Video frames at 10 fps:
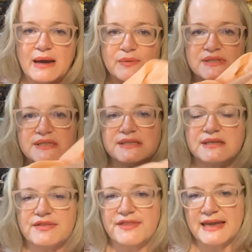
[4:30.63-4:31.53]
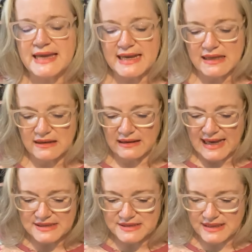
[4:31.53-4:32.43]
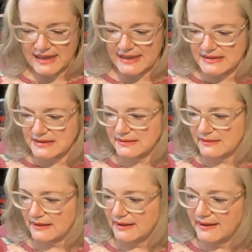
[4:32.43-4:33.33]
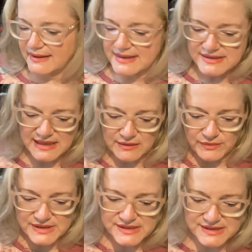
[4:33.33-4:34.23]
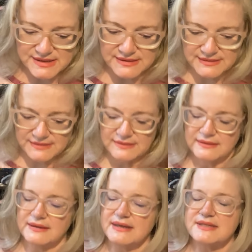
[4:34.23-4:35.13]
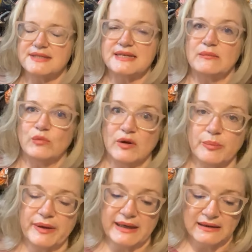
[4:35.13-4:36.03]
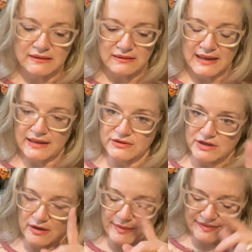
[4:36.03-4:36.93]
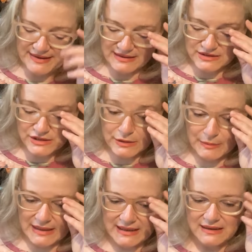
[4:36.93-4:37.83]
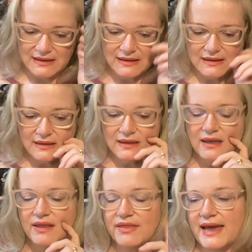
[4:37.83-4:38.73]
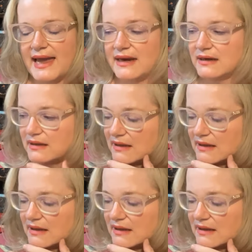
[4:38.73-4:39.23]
was thinking last night as I was seam ripping, and I'll talk about that in just a minute, that